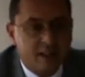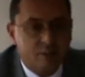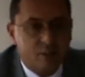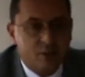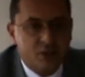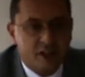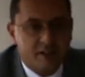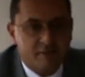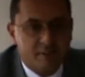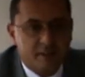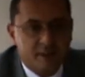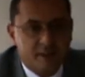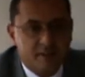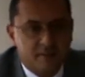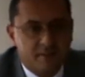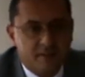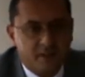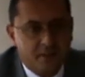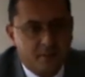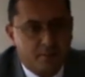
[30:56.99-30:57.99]
which have
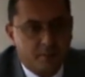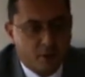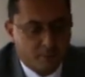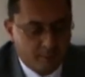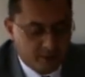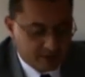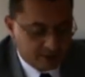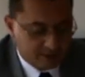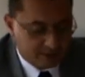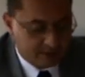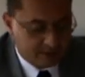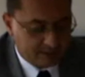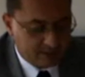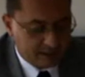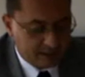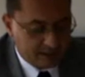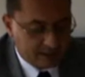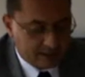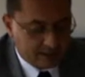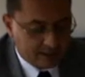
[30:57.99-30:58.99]
become very prominent
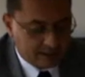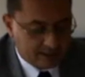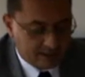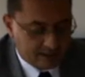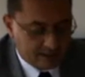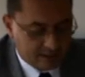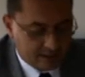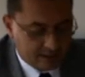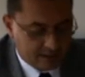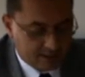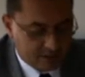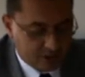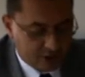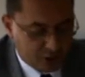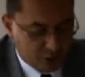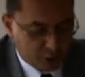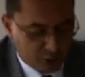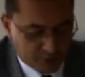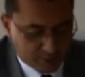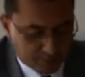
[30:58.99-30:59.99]
uh, uh,
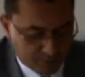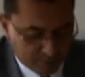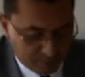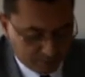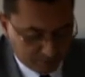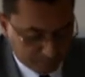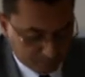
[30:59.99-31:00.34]
in Europe.